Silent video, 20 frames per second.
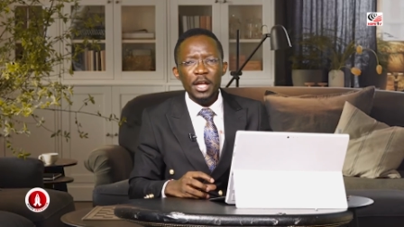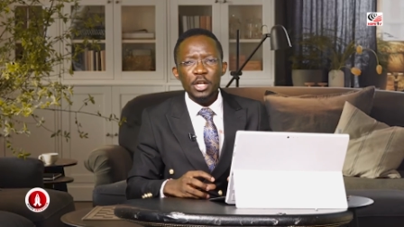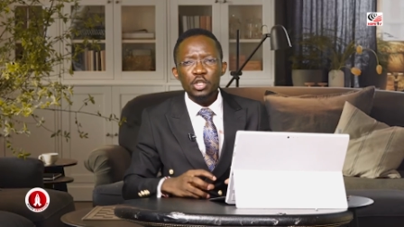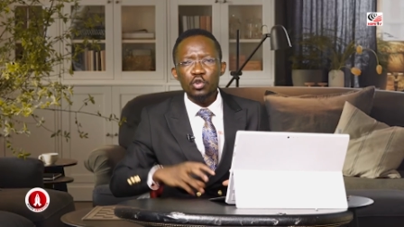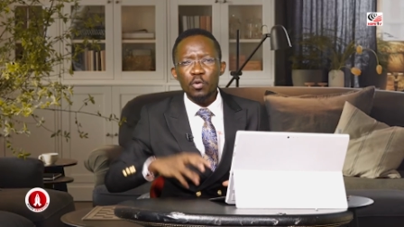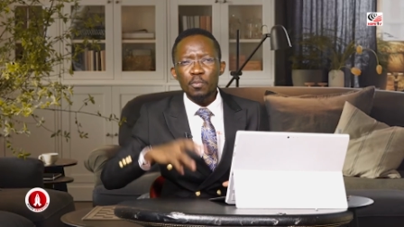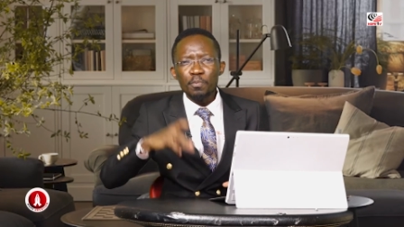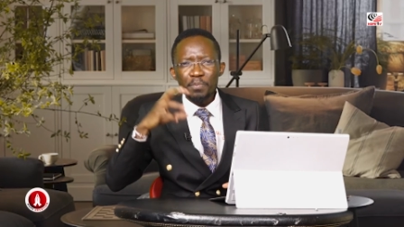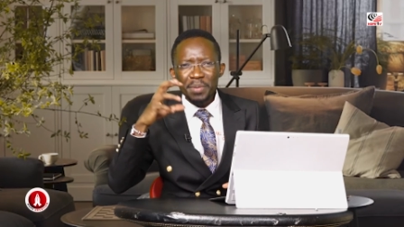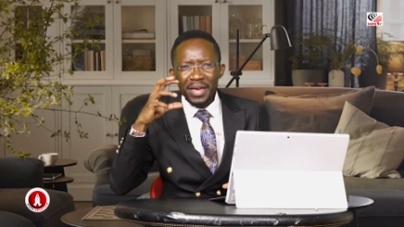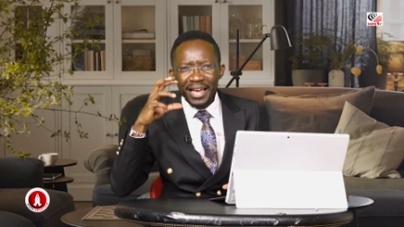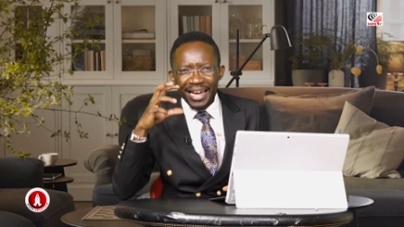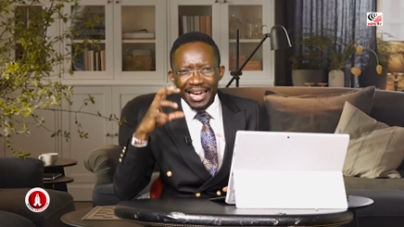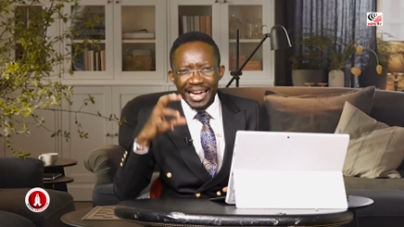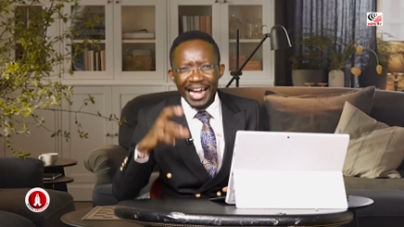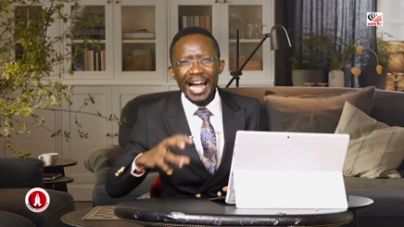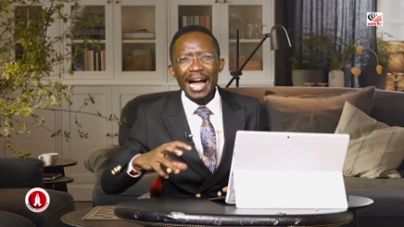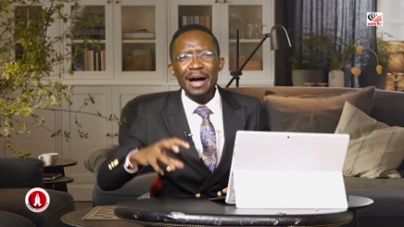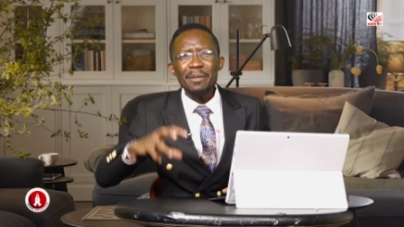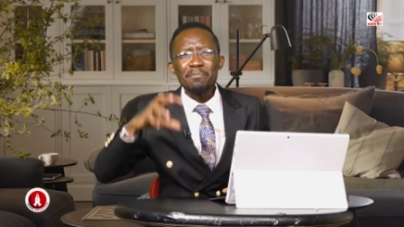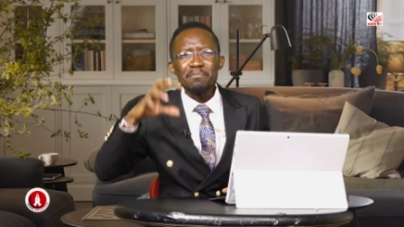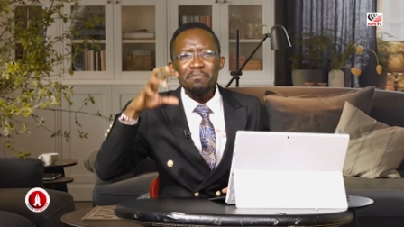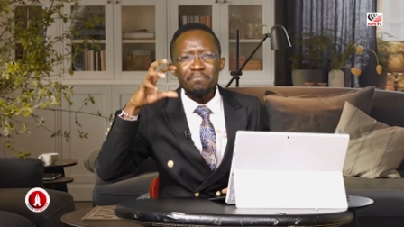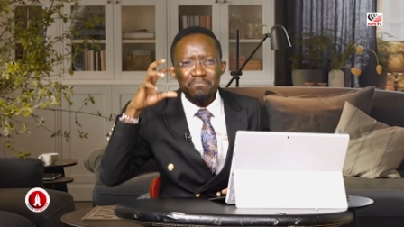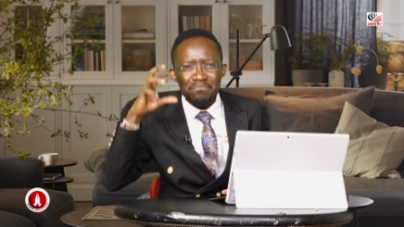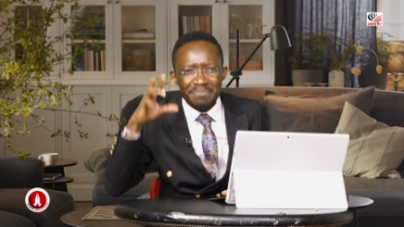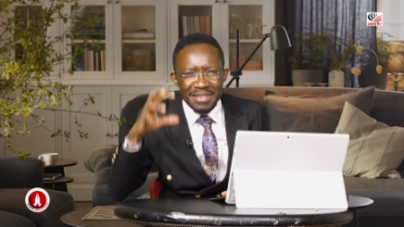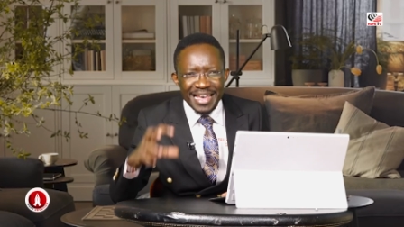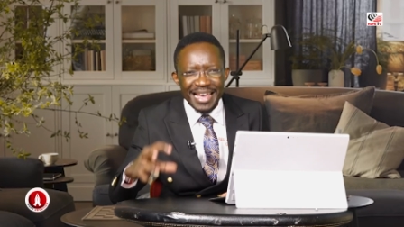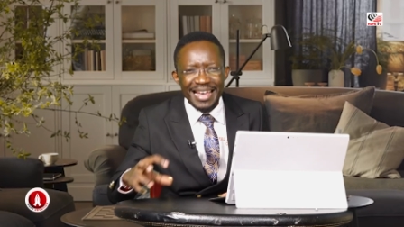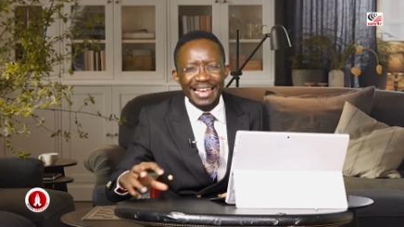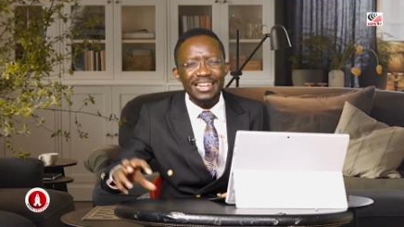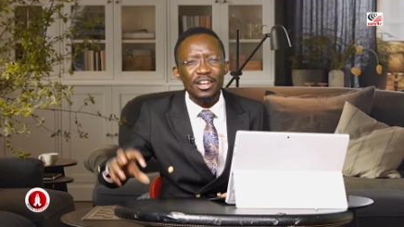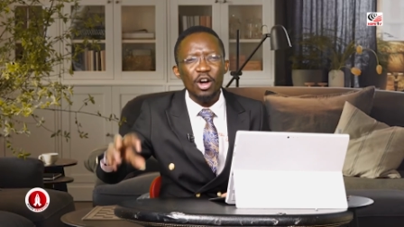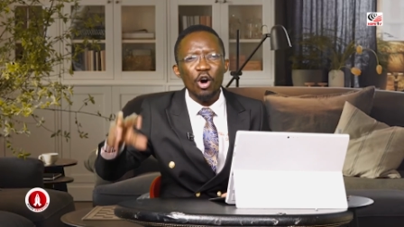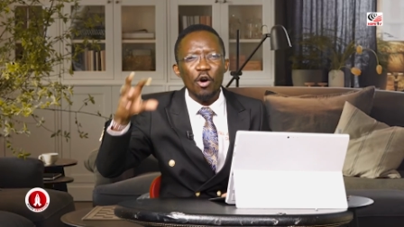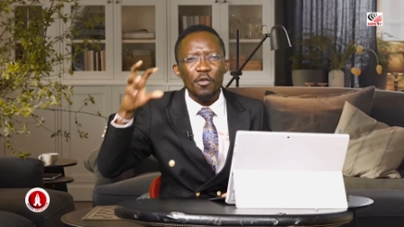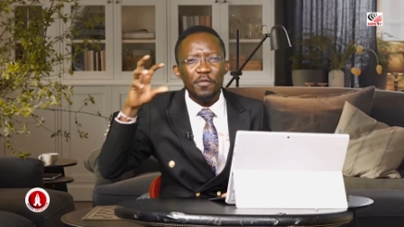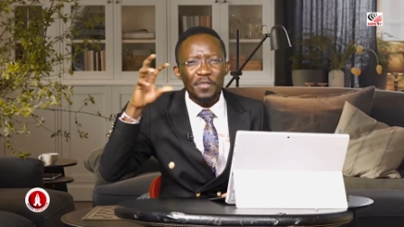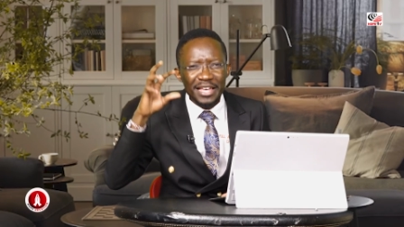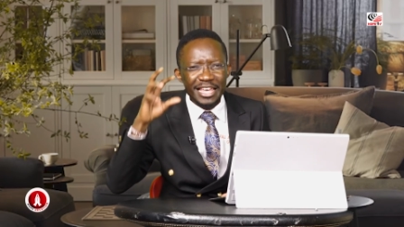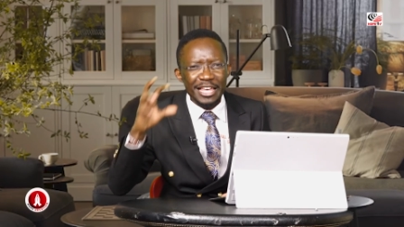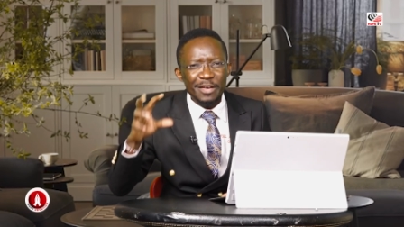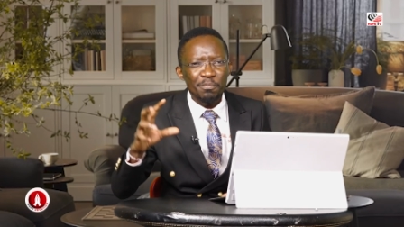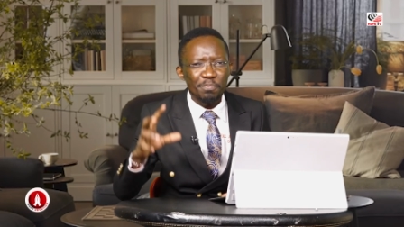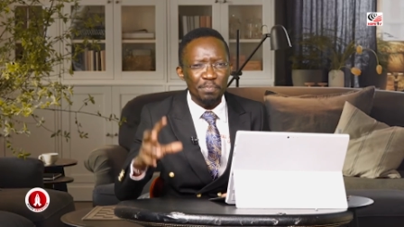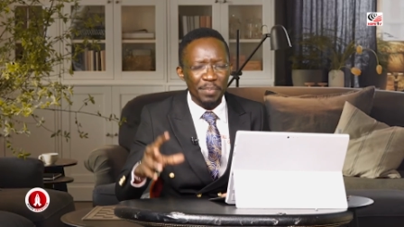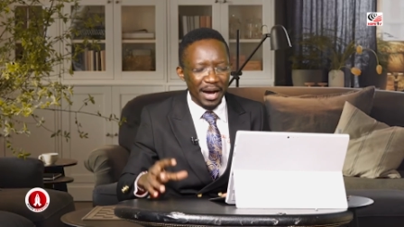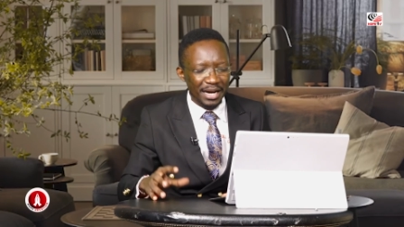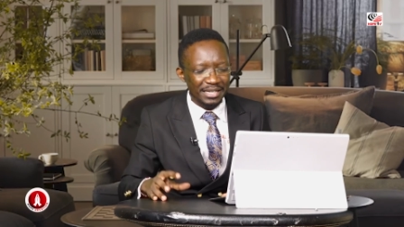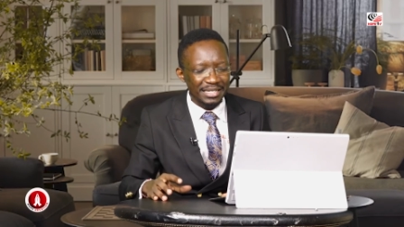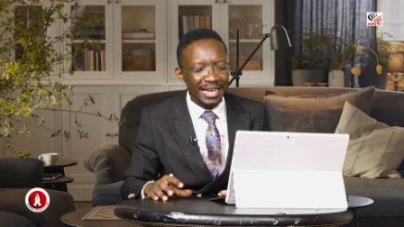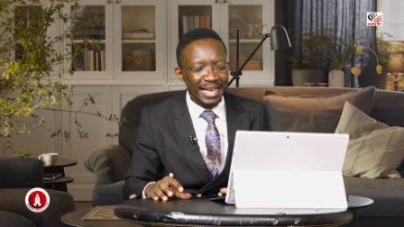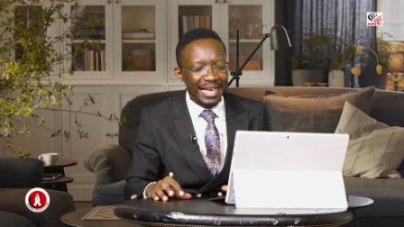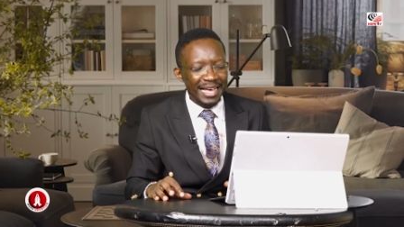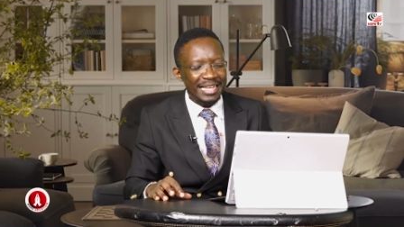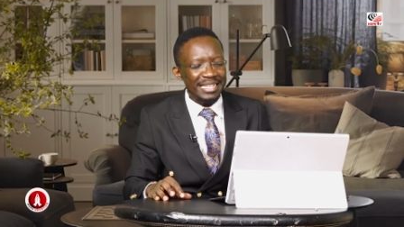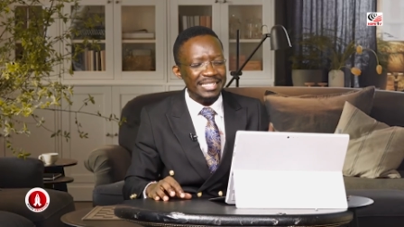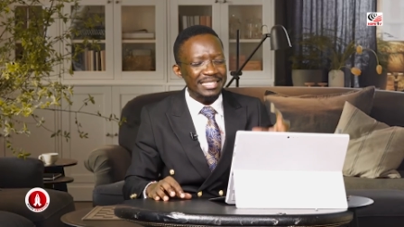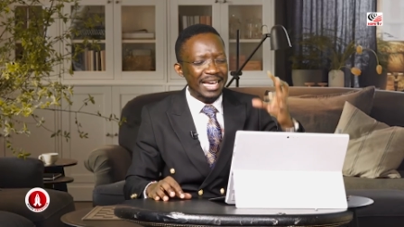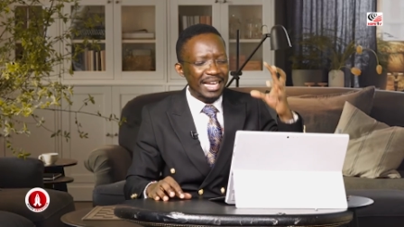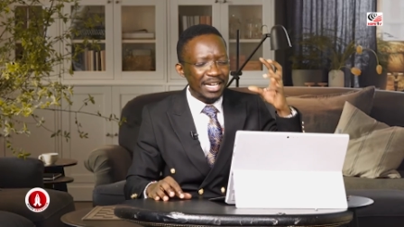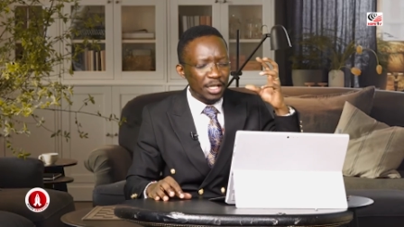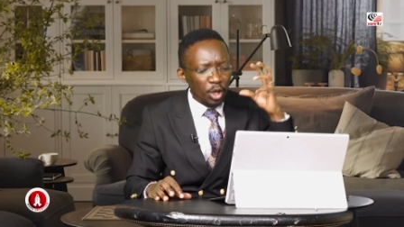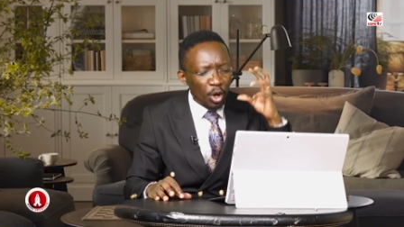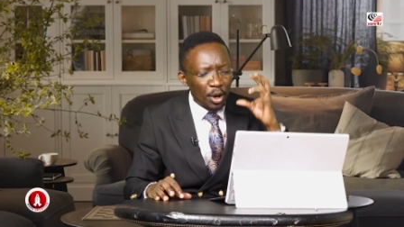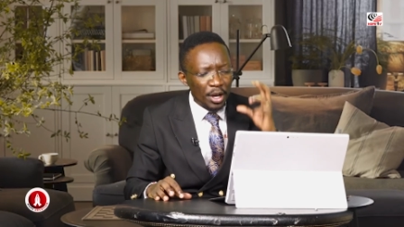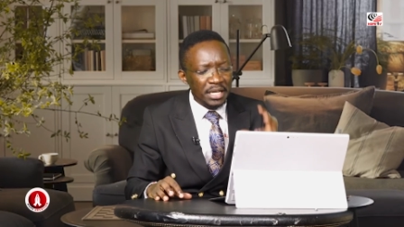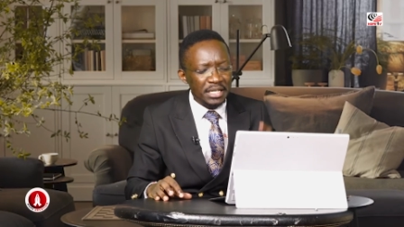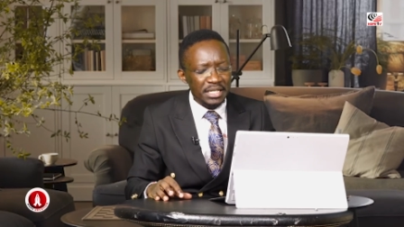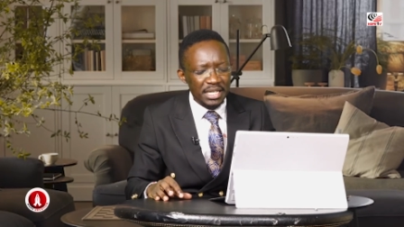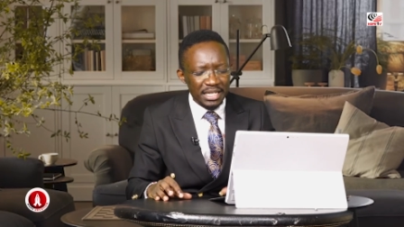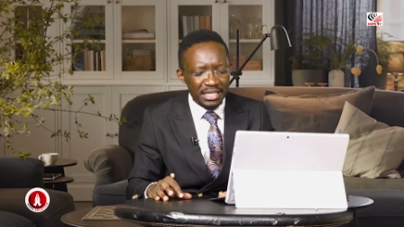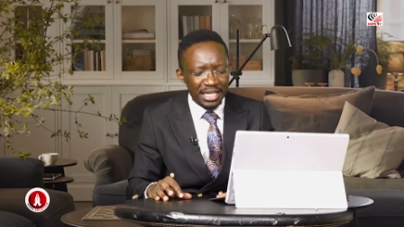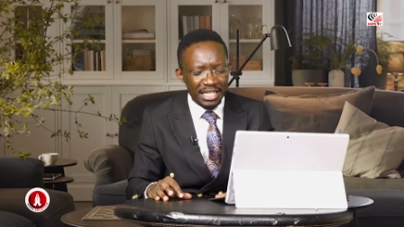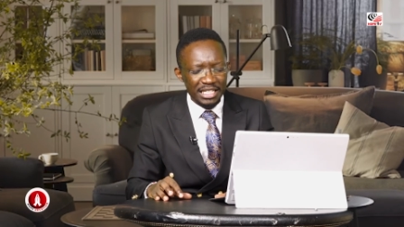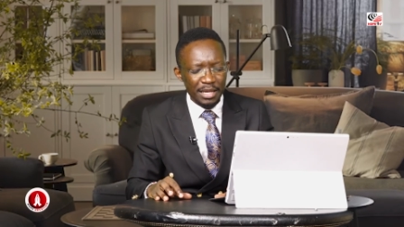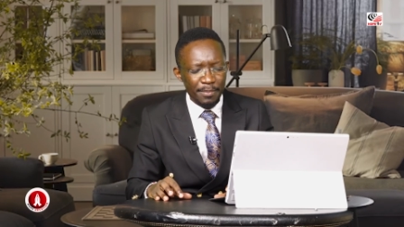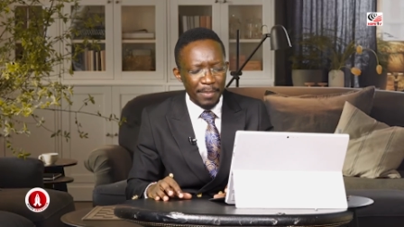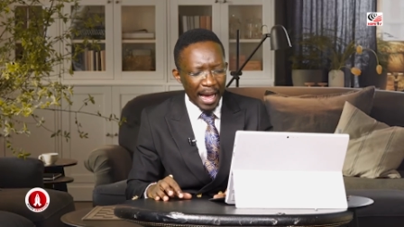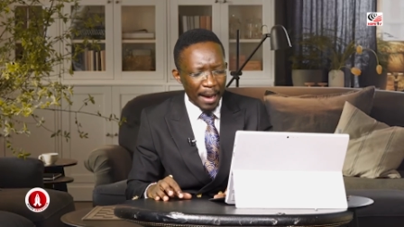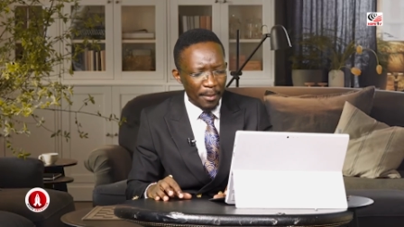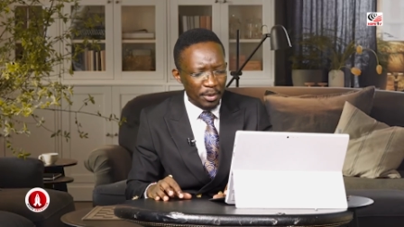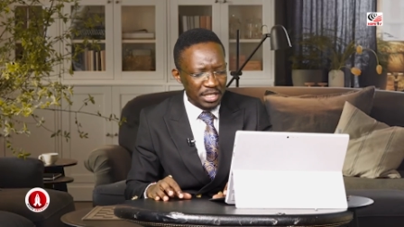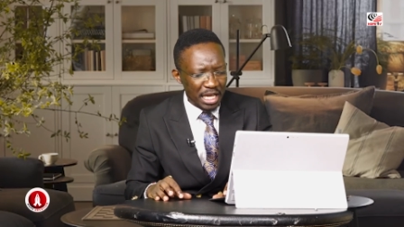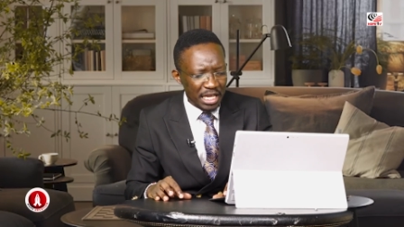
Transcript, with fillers: to become men of impact. It is the anointing that the Bible